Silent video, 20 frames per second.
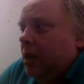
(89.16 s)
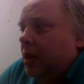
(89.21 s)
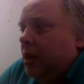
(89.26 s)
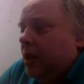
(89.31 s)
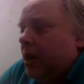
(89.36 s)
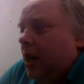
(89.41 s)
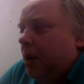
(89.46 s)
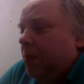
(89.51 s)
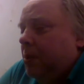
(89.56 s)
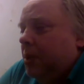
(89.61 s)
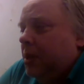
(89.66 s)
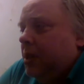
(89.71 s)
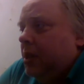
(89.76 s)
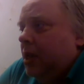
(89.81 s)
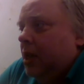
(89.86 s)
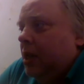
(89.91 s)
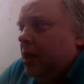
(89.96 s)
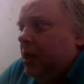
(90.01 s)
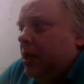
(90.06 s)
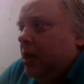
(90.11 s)
The cops
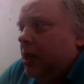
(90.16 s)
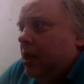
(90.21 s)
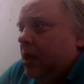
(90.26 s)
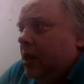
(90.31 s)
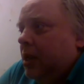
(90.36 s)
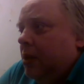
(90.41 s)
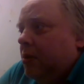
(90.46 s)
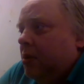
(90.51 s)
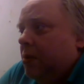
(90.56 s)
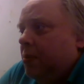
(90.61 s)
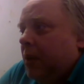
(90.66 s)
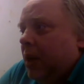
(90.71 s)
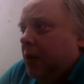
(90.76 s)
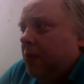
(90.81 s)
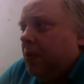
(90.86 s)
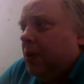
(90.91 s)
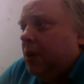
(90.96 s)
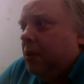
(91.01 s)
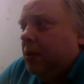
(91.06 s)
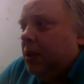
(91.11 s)
said it's
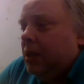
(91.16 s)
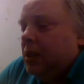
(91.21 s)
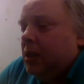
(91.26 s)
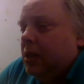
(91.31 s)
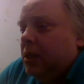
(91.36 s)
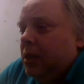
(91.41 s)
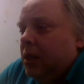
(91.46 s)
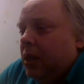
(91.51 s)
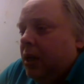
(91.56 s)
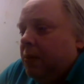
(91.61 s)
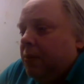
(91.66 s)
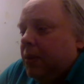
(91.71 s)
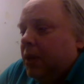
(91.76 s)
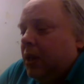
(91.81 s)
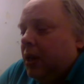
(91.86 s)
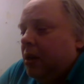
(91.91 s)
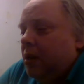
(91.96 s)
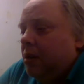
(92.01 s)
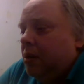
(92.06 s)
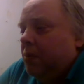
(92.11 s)
my fault because I didn't have a
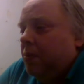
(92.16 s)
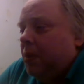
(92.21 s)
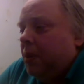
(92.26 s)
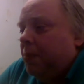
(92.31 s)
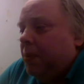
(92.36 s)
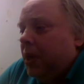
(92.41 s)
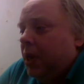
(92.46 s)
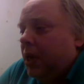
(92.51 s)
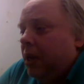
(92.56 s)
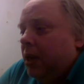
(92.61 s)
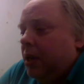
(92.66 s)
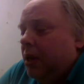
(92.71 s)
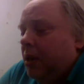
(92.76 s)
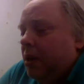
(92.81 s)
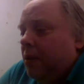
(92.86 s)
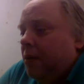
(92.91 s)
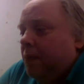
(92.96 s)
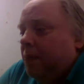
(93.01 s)
light on my bike.